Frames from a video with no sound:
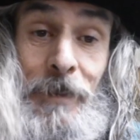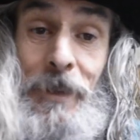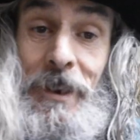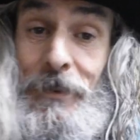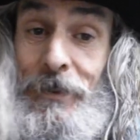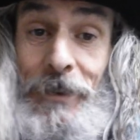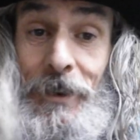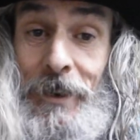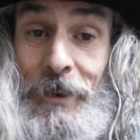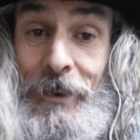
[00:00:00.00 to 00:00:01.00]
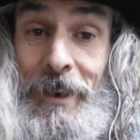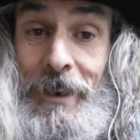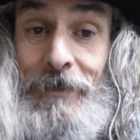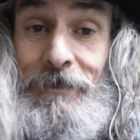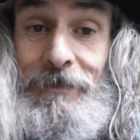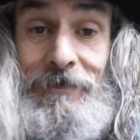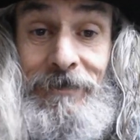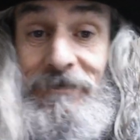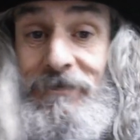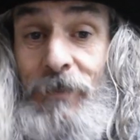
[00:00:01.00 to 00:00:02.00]
But at 33,
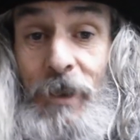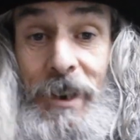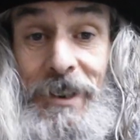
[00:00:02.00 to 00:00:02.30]
what